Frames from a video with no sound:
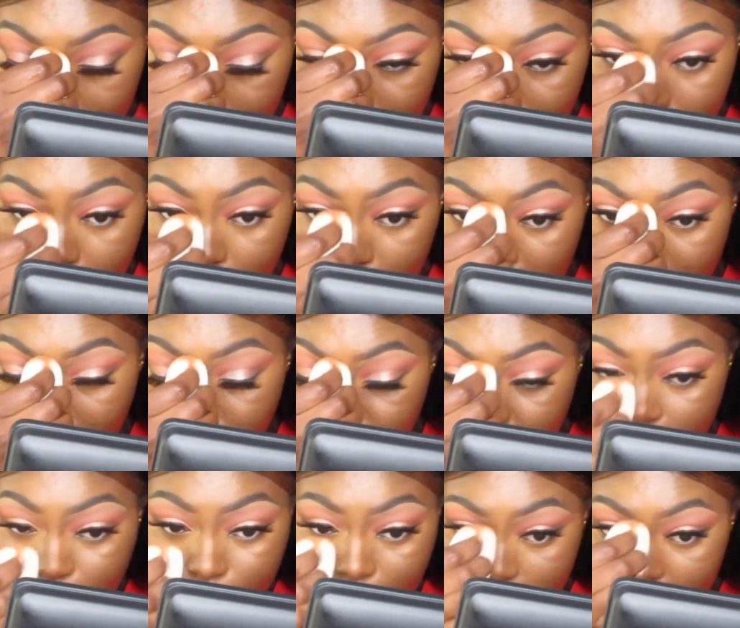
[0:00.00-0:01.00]
or
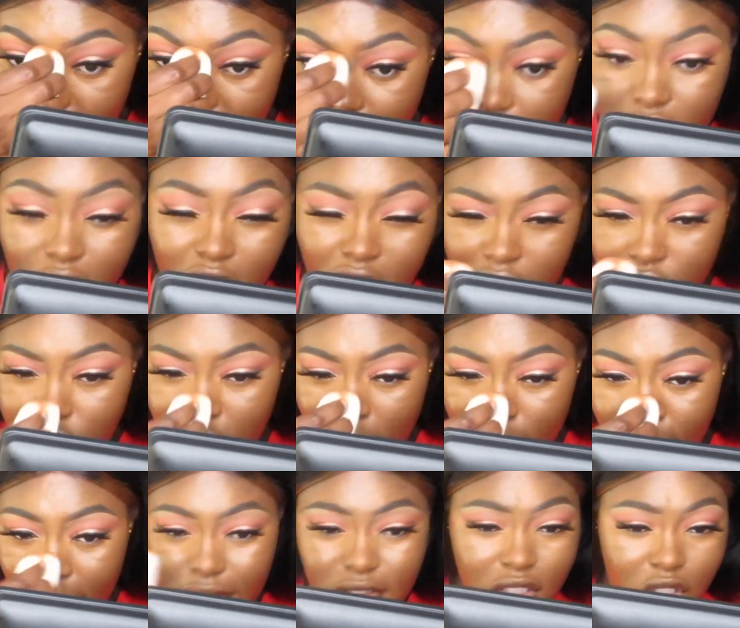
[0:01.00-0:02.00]
beauty products, try
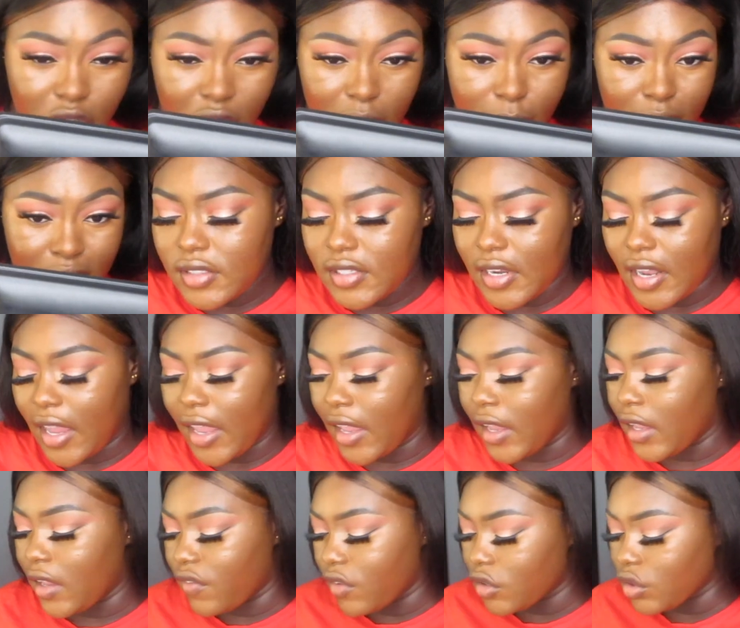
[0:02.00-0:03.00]
BoxyCharm. Today,
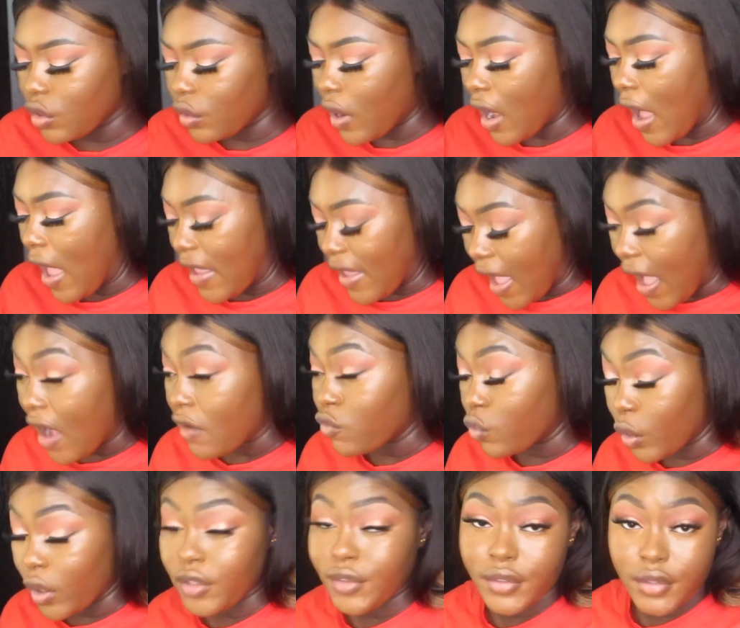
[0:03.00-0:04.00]
even though I have
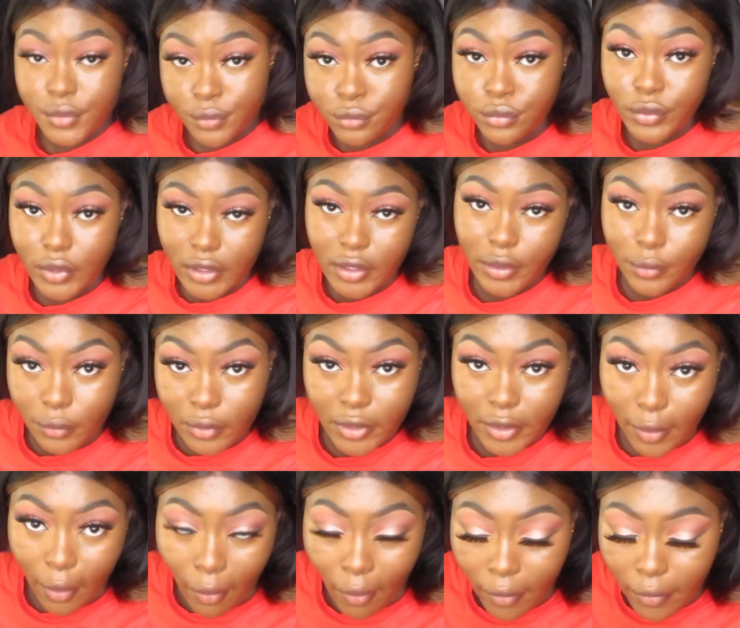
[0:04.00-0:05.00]
worked really
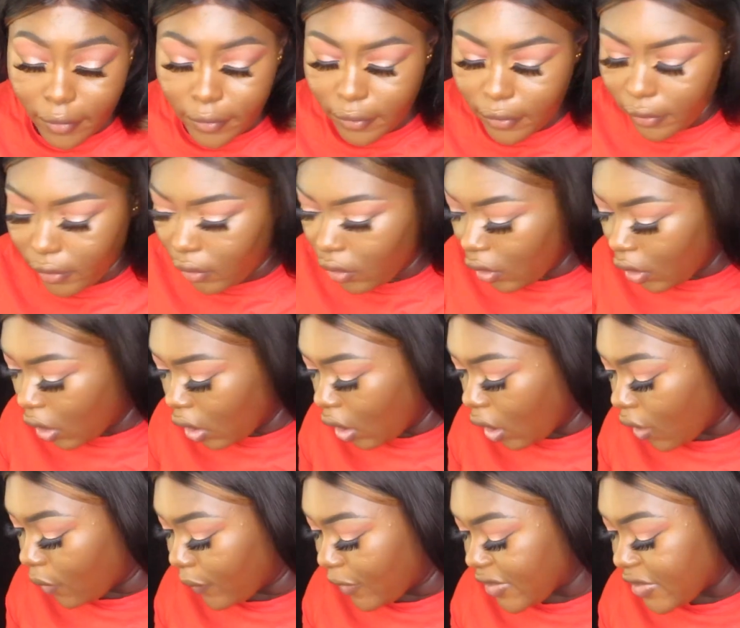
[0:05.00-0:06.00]
hard
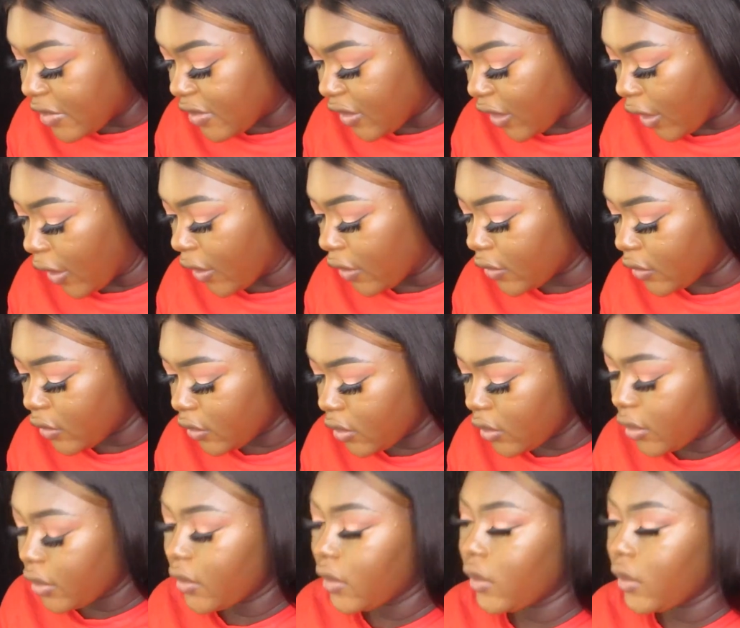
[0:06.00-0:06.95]
on my skin,